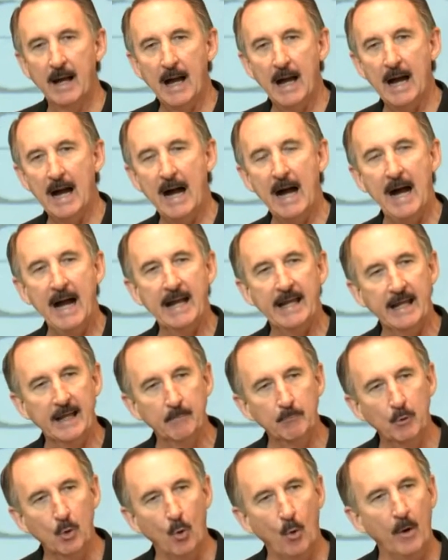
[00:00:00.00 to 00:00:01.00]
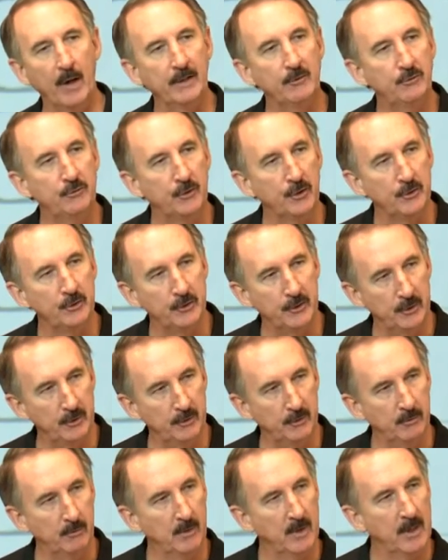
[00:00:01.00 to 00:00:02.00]
I am going to
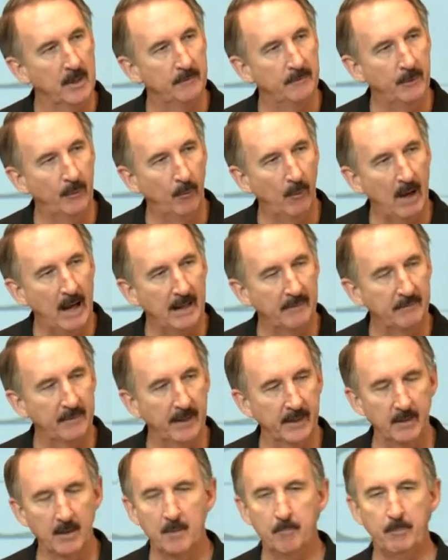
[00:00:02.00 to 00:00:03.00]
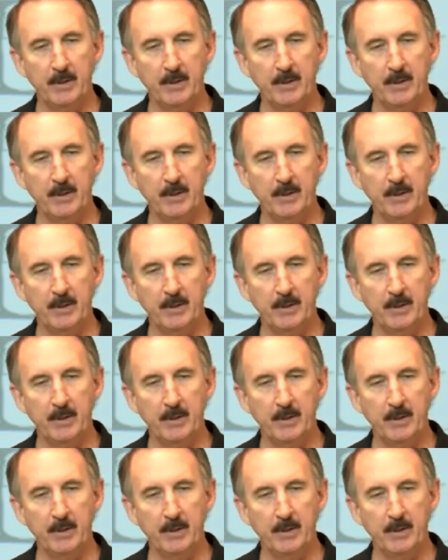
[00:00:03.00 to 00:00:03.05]
do the right thing.